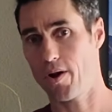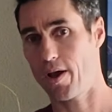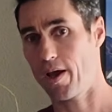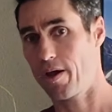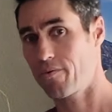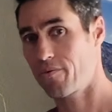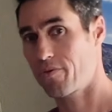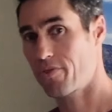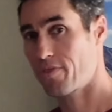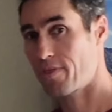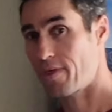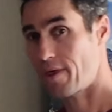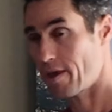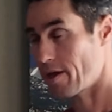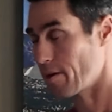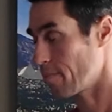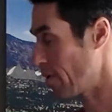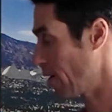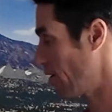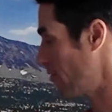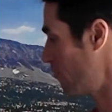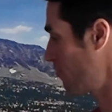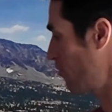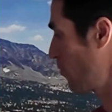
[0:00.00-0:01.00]
I would think
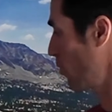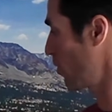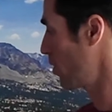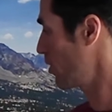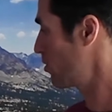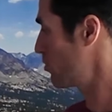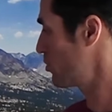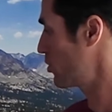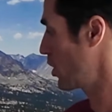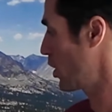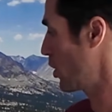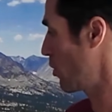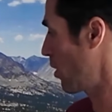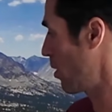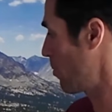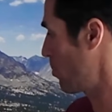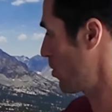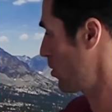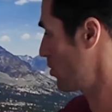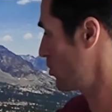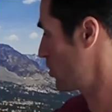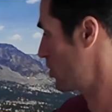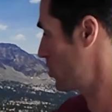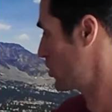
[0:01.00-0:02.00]
about 4 years ago, I
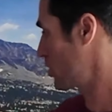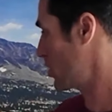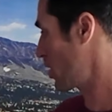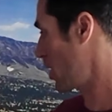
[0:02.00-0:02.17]
purchased